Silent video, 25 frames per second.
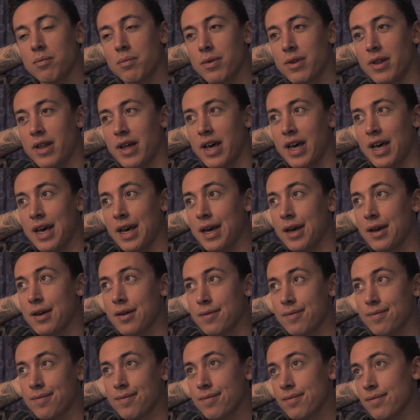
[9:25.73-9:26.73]
play,
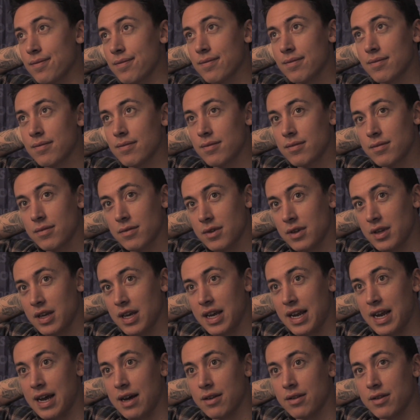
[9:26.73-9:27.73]

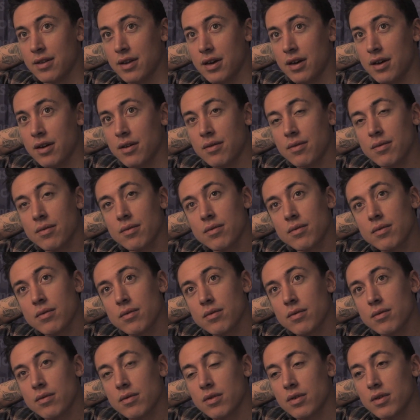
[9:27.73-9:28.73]
get out there,
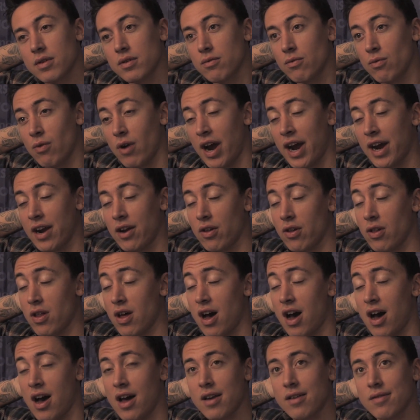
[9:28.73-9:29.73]
write a
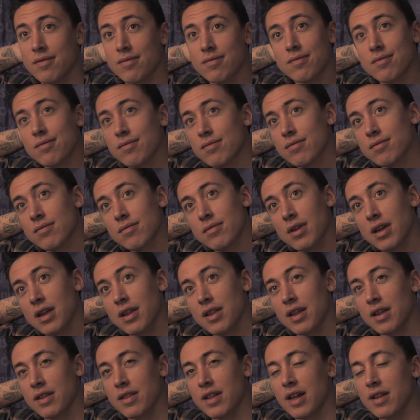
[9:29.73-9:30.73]
lot. I
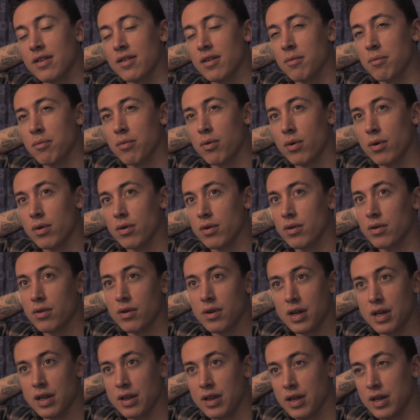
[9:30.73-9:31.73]
think that's important.
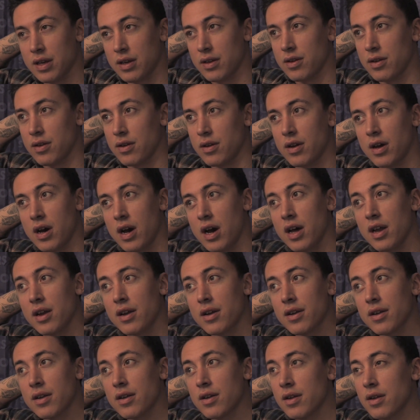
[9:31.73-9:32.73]
I think to not
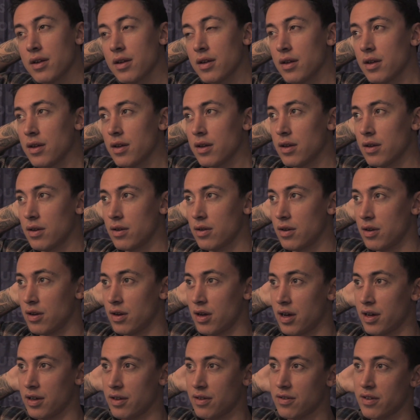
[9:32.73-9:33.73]

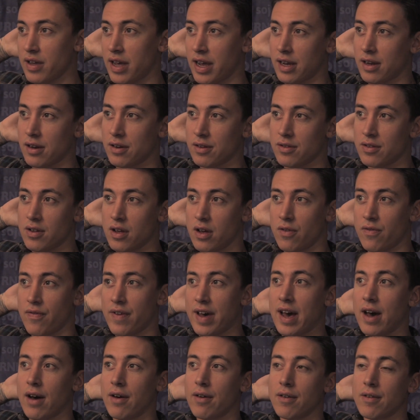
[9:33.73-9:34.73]
psych yourself
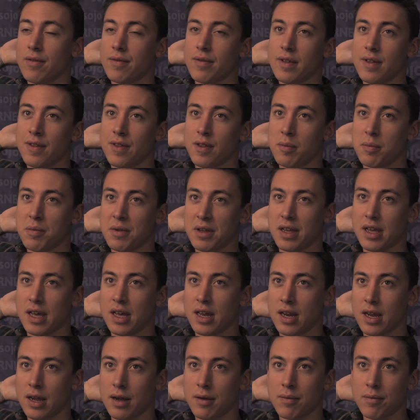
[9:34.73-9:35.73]
out in the
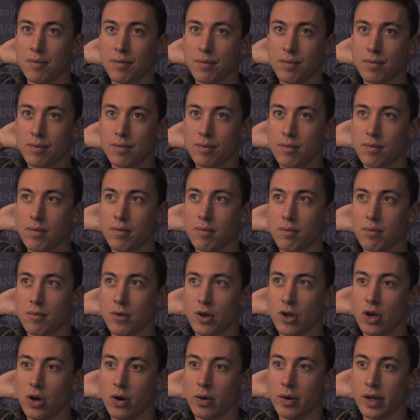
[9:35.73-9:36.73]
beginning,
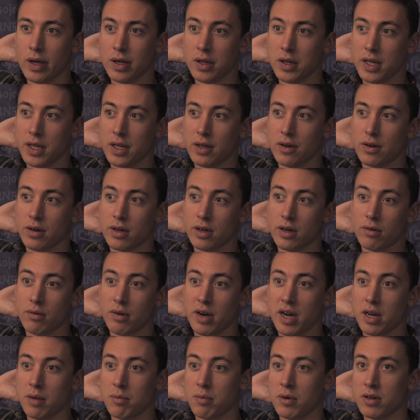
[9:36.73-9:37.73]
knowing that you're going to
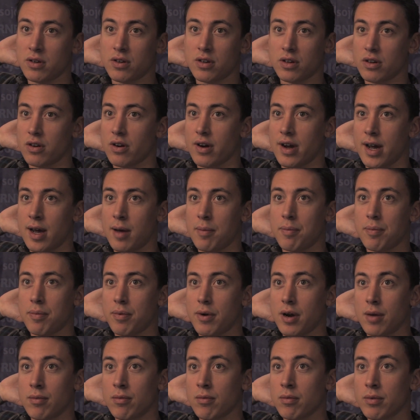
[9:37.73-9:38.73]
write a bunch of crap
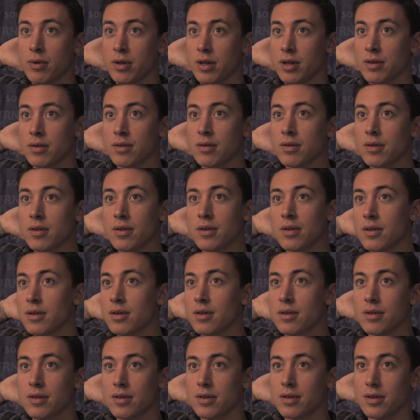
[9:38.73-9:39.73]
probably.
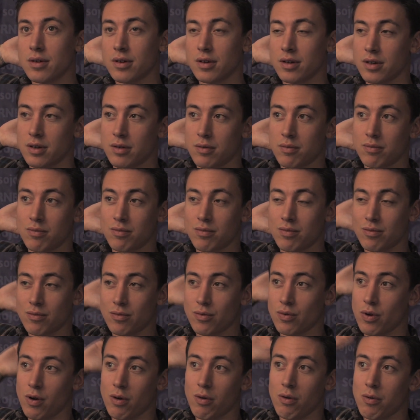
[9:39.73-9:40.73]
You're going to
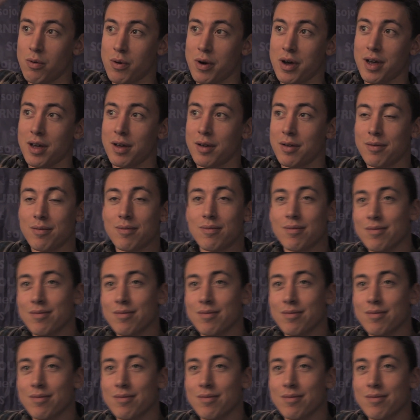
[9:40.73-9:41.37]
throw away